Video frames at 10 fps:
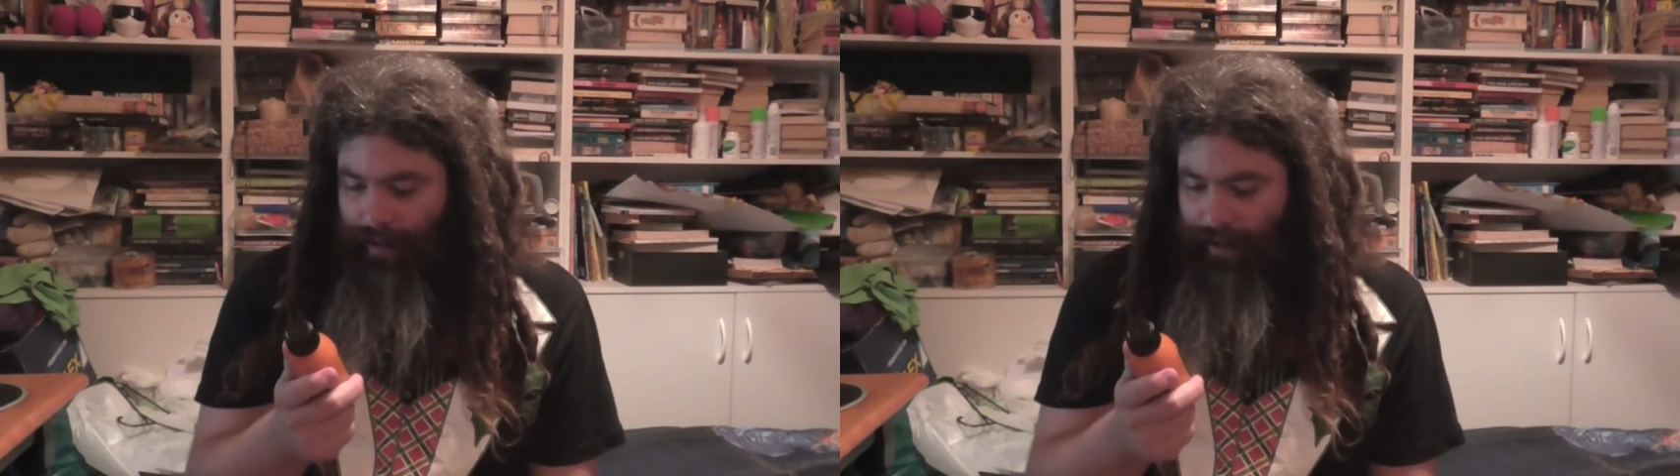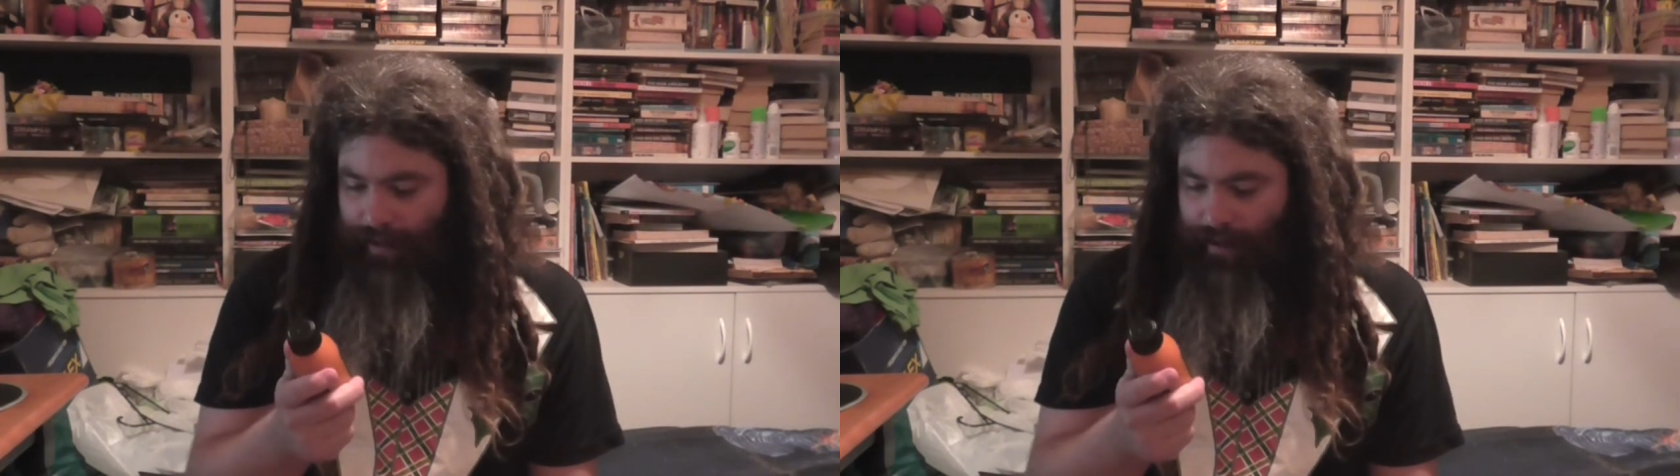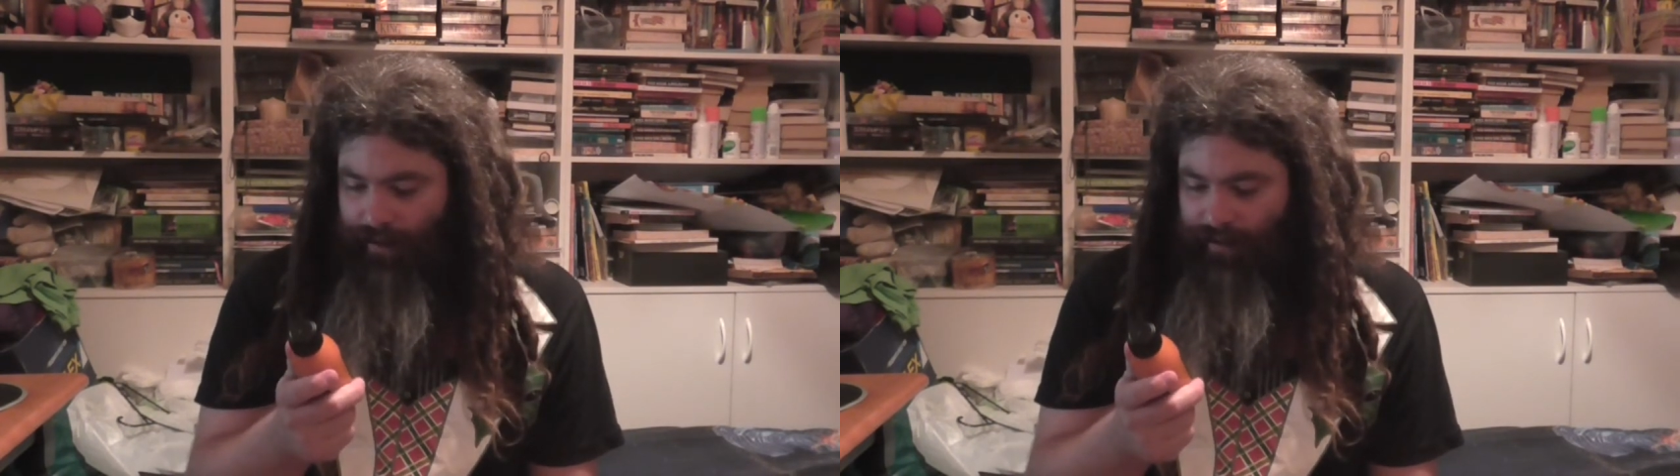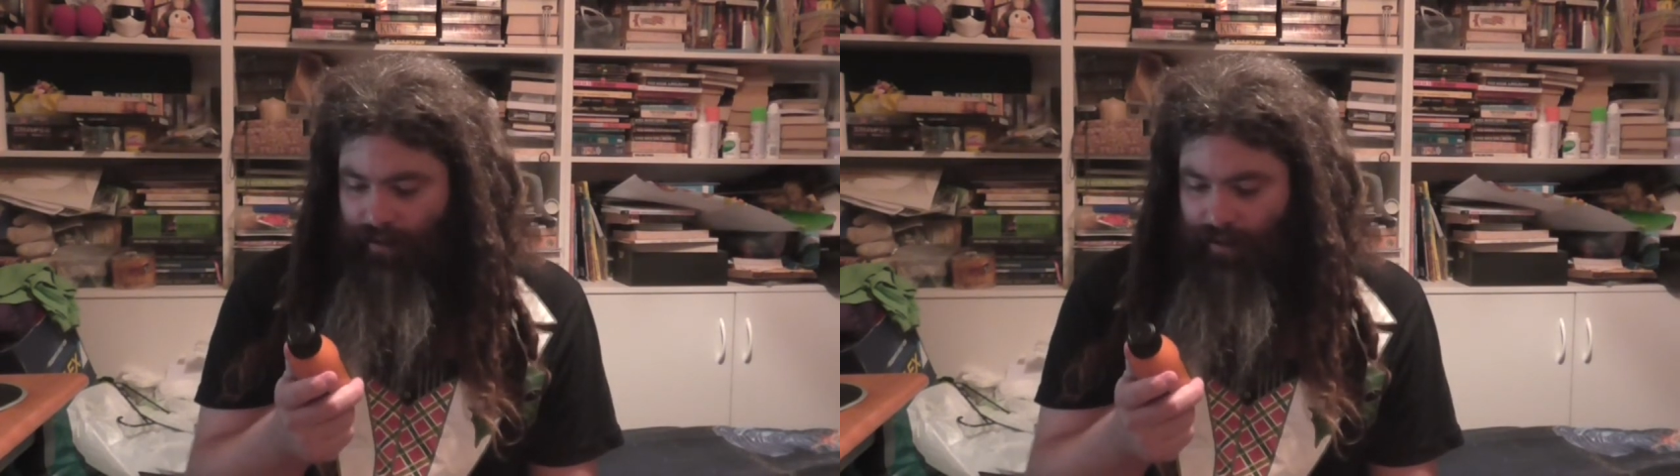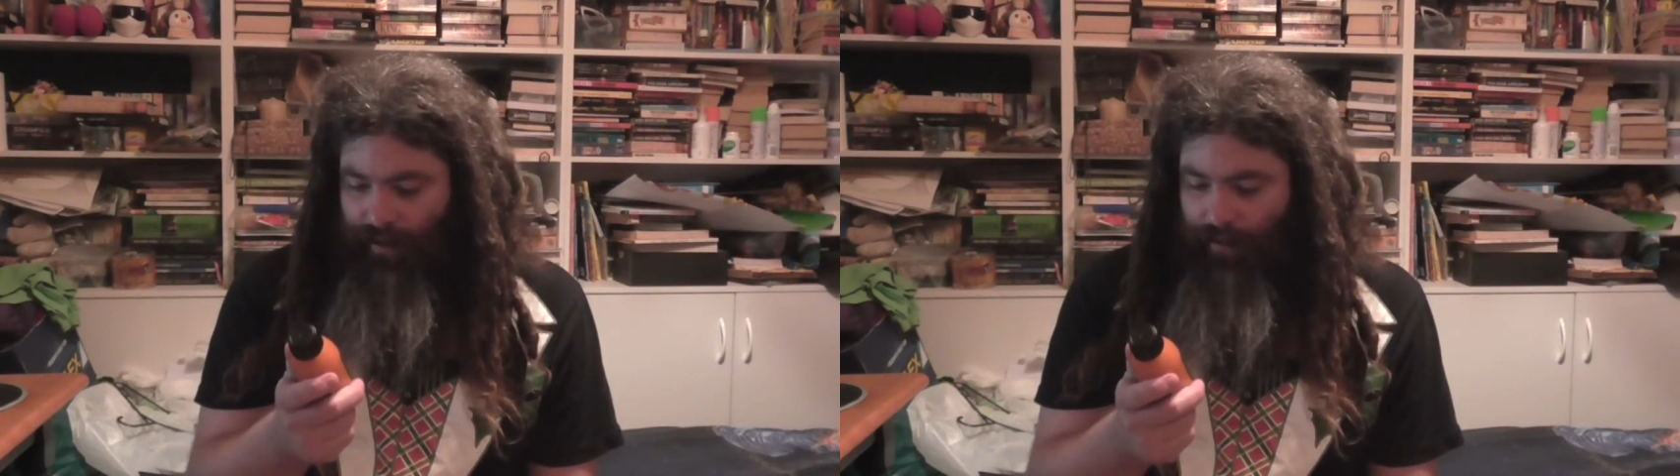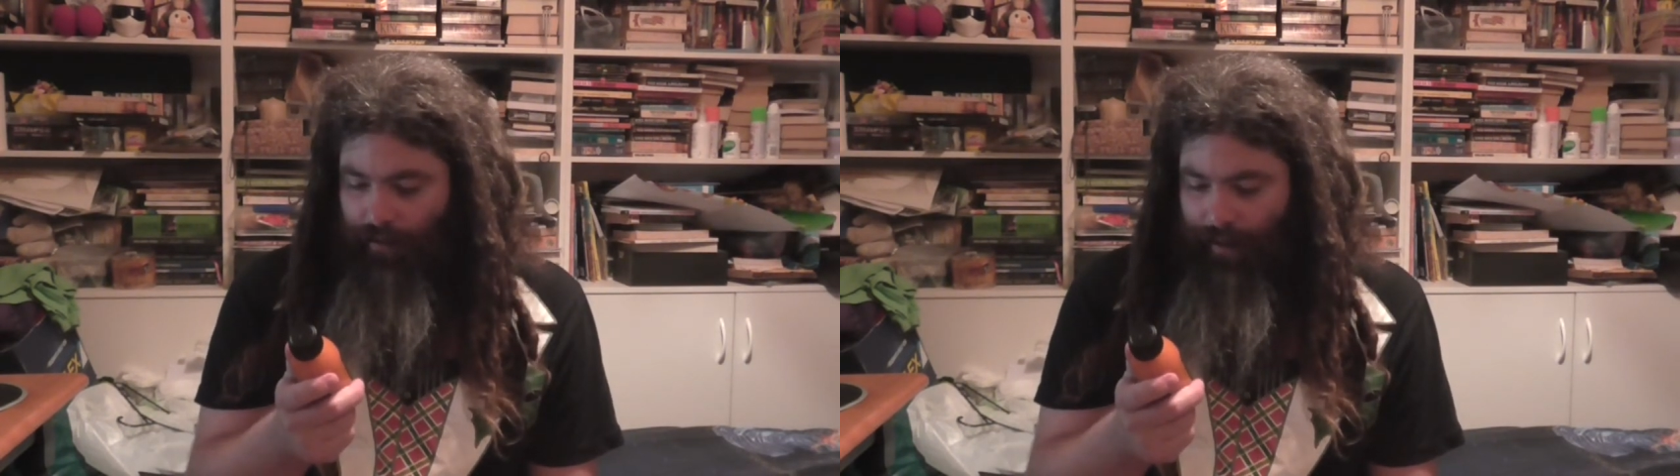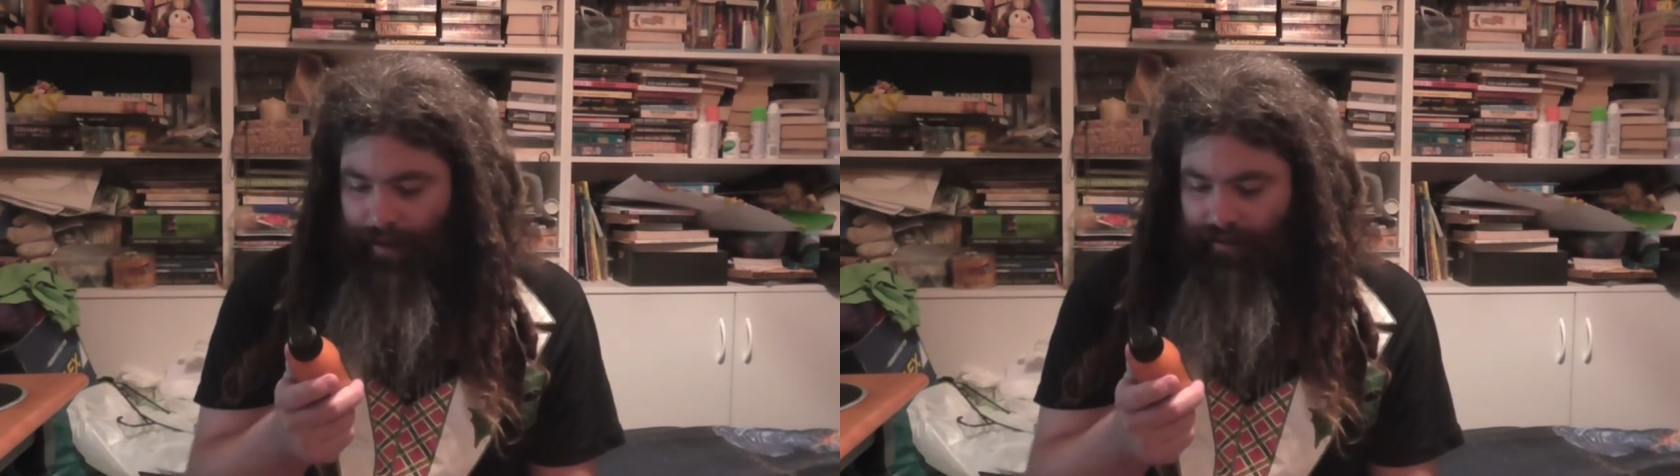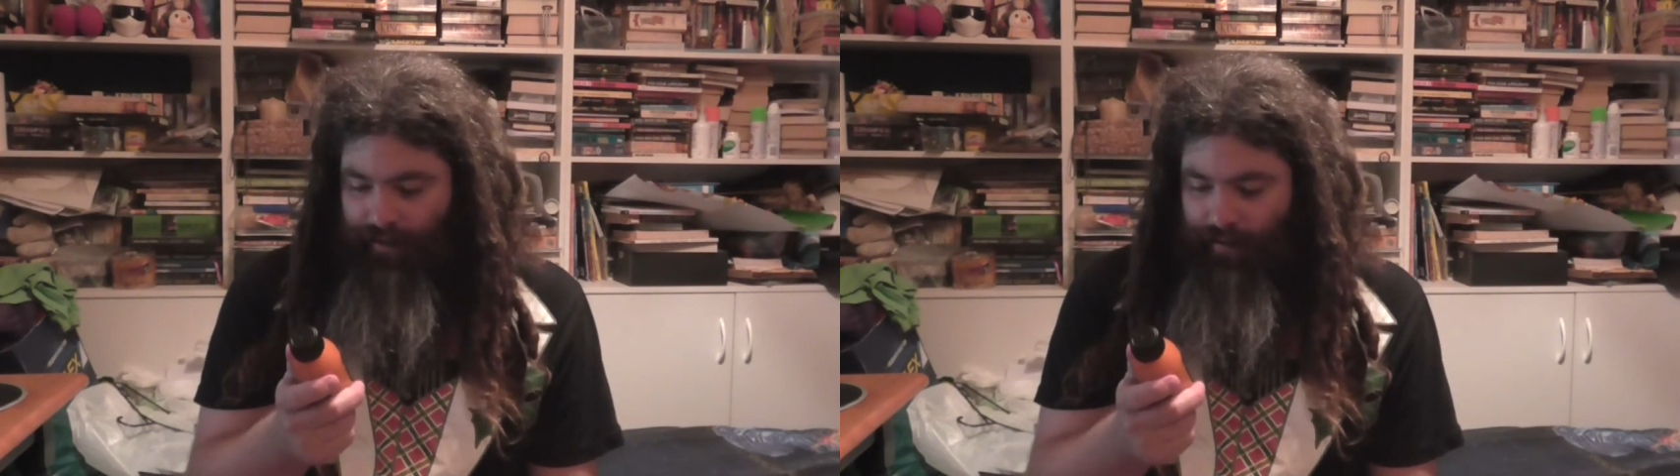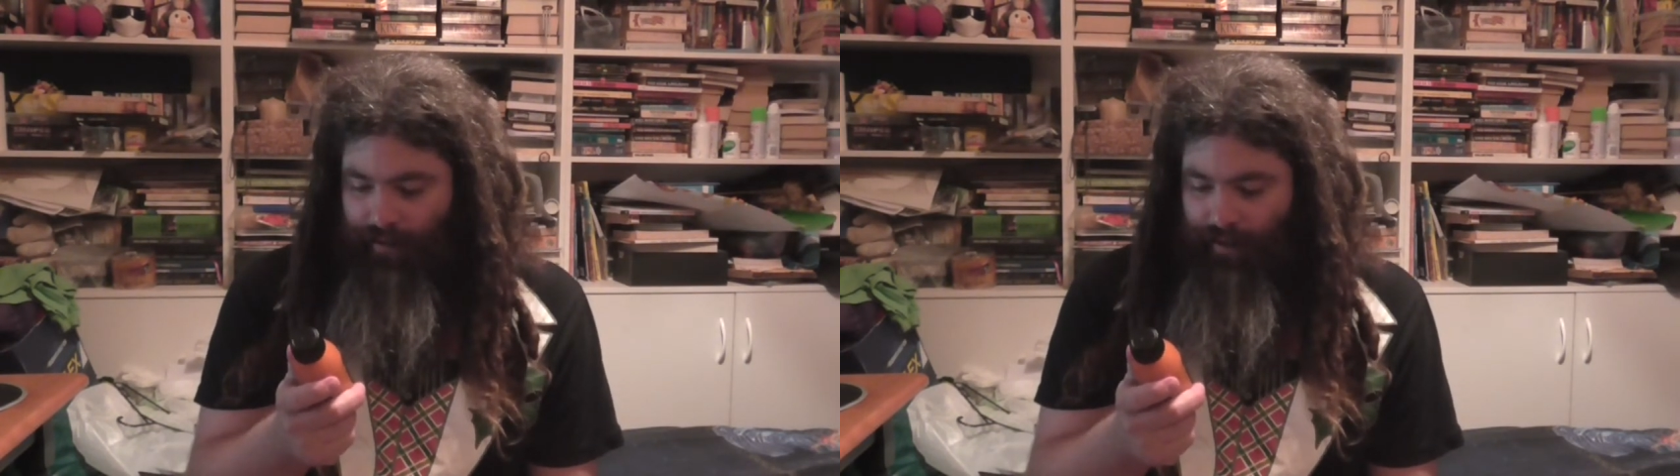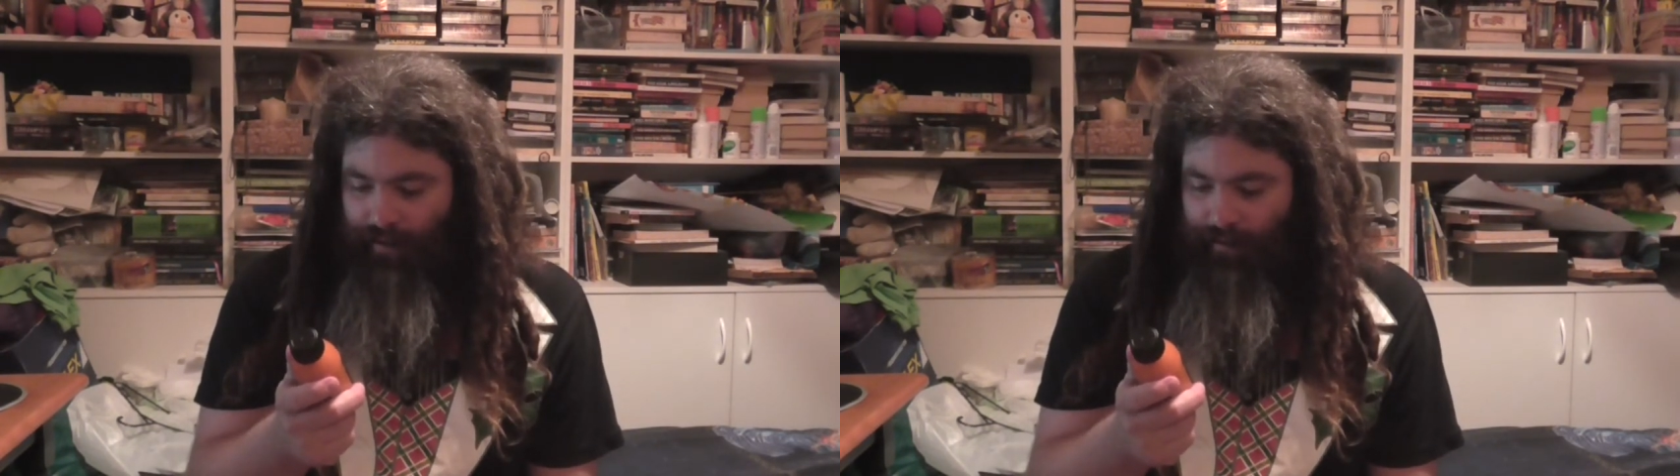Uh, carrot, chili, organic cider
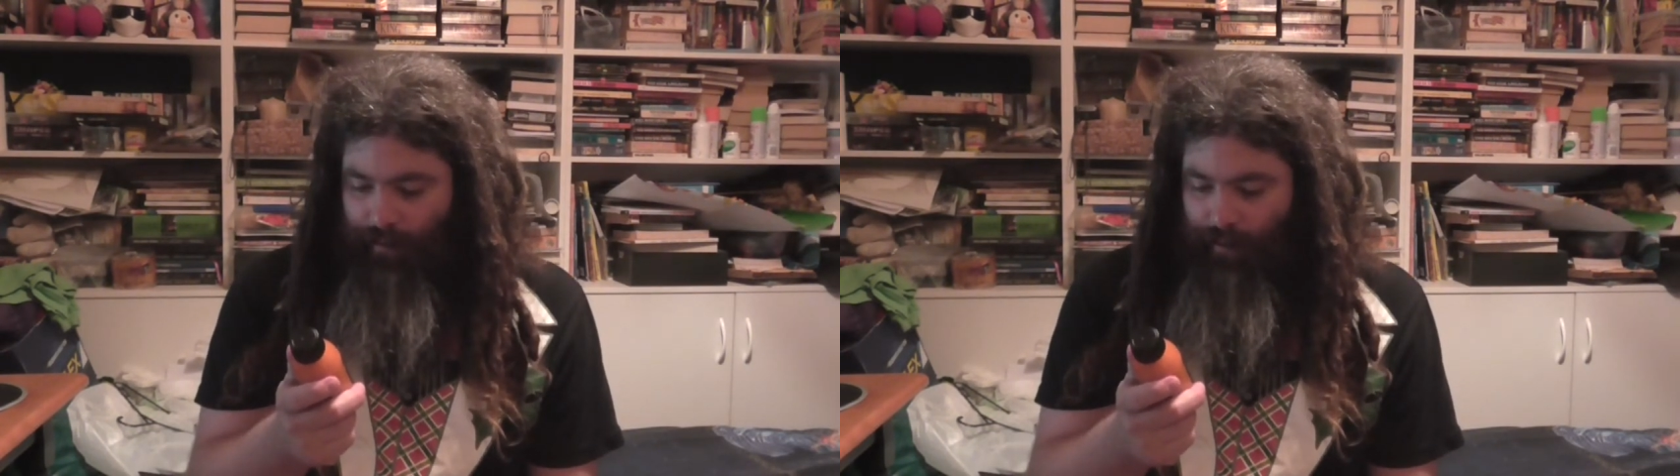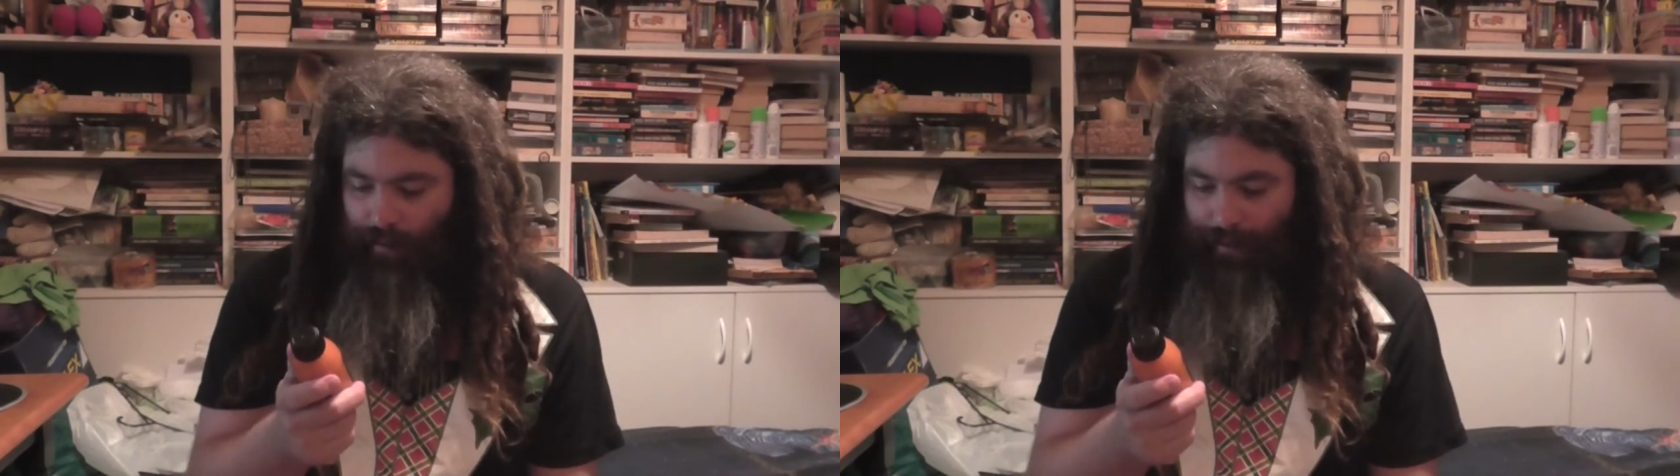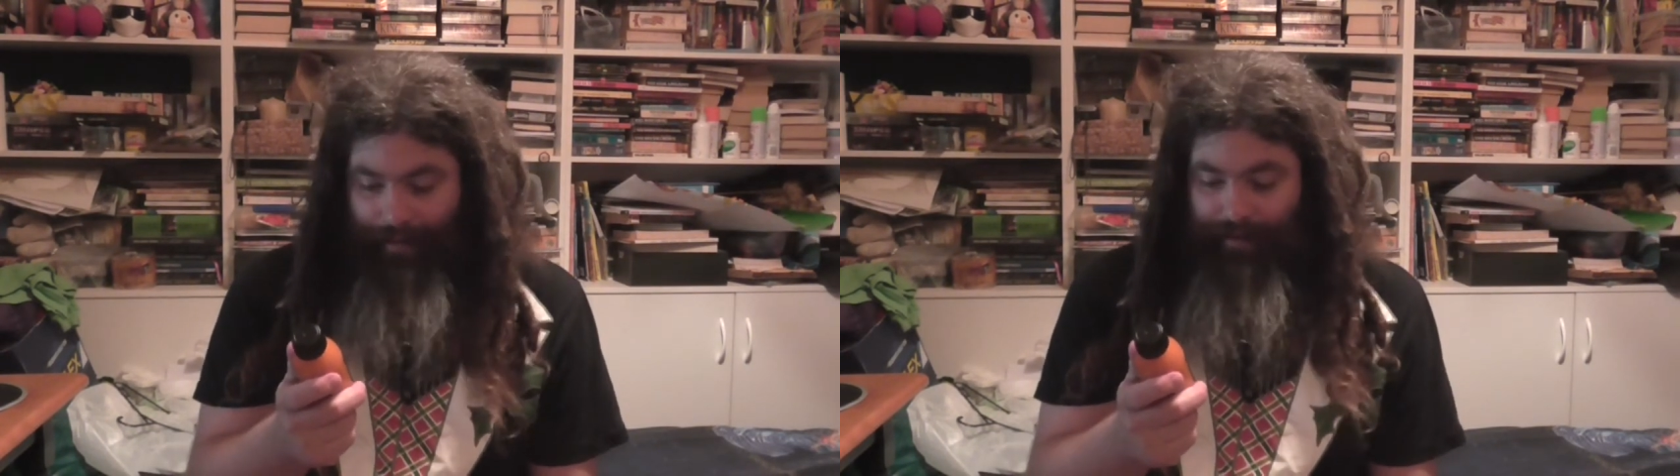vinegar, spring water,